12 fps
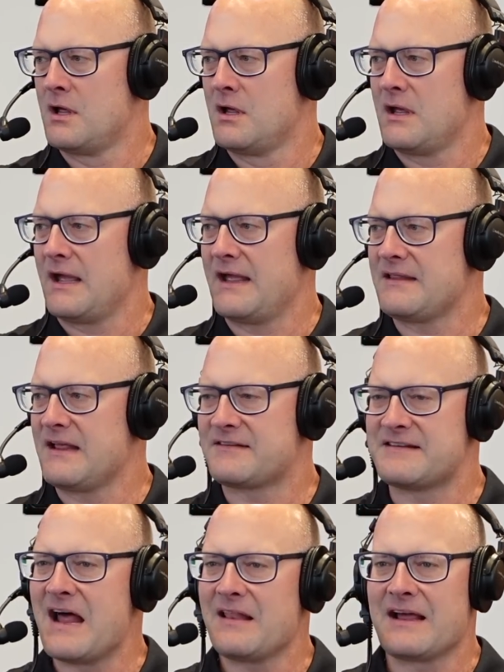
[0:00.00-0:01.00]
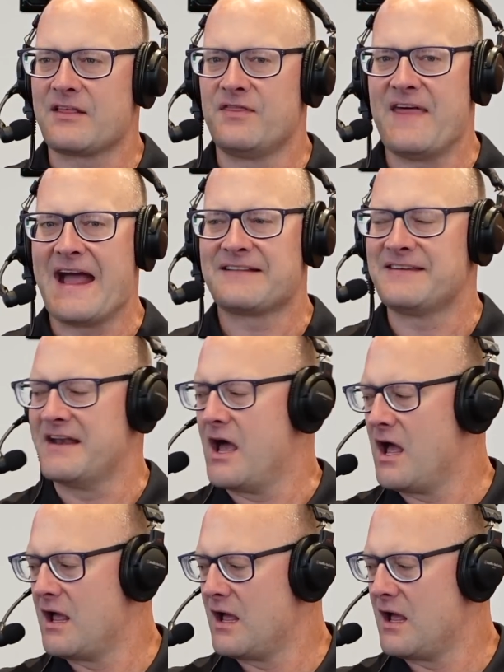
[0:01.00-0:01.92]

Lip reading: It's not like that's an